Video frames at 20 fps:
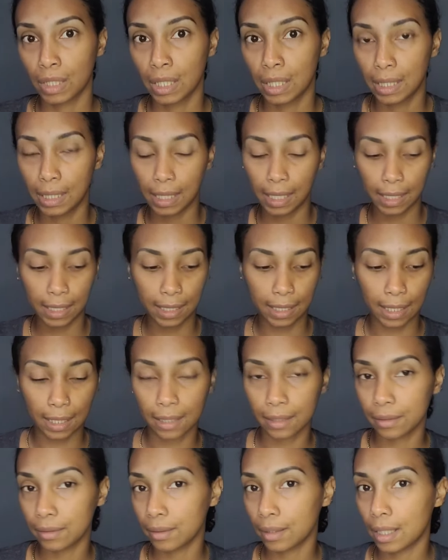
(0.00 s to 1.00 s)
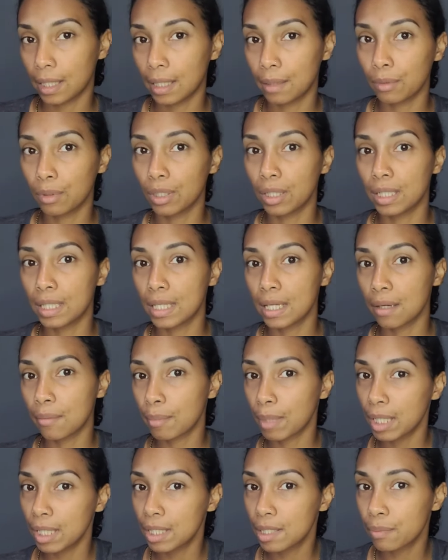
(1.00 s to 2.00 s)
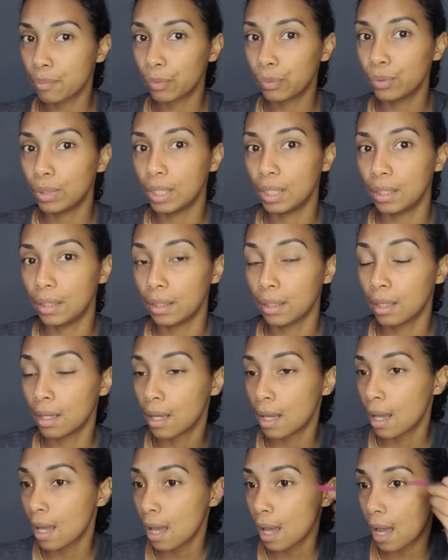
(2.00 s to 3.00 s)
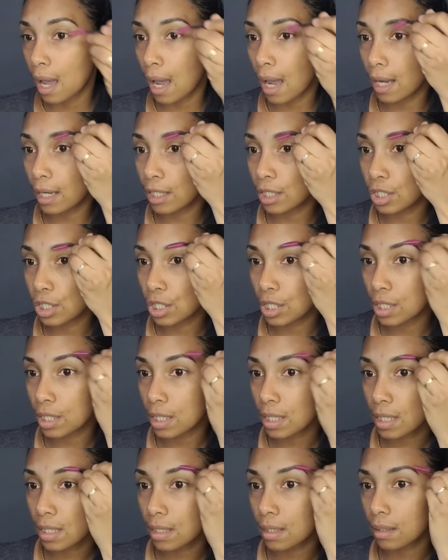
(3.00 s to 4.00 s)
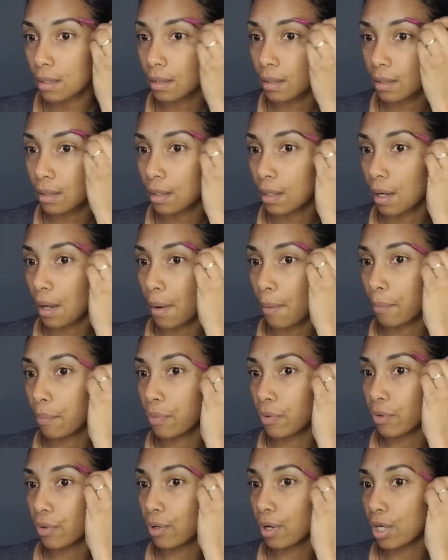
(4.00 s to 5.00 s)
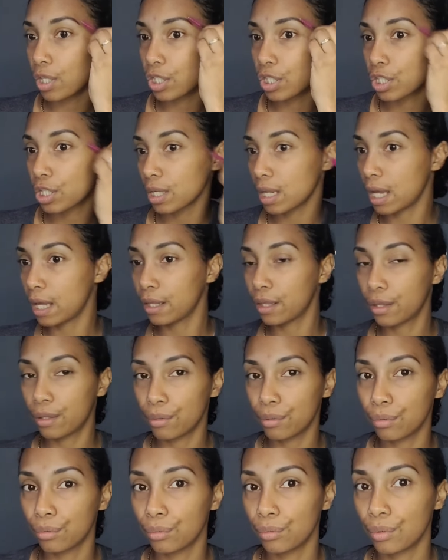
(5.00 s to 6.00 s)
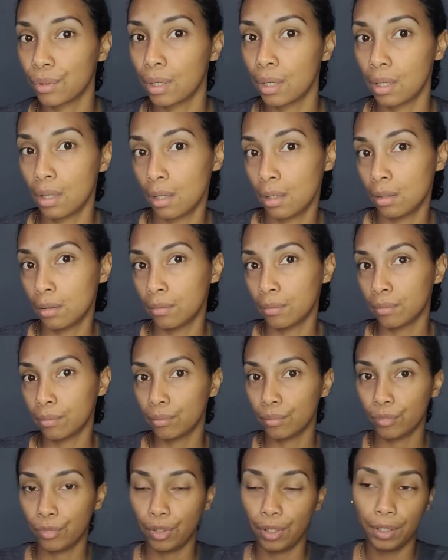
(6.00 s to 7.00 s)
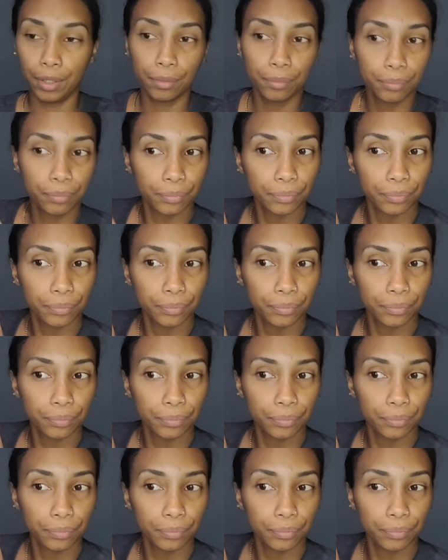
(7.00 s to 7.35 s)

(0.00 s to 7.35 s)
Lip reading: like that. And I'm going to take my spoolie and just brush that through, right?